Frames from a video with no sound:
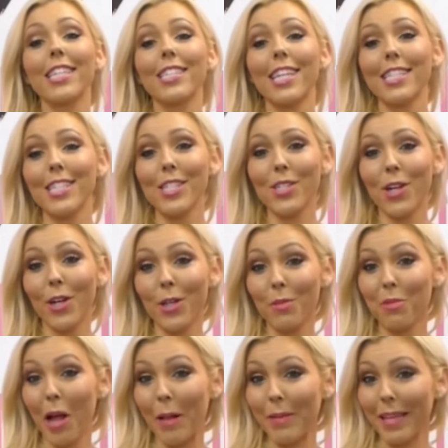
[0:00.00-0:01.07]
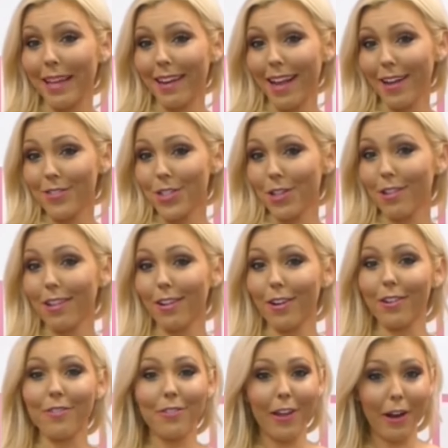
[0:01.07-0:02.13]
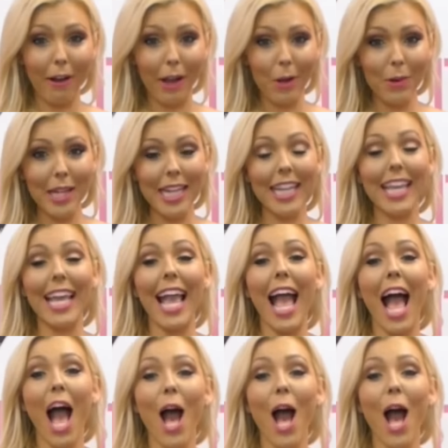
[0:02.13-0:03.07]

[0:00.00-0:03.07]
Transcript: chances are you're probably going to have to learn very quickly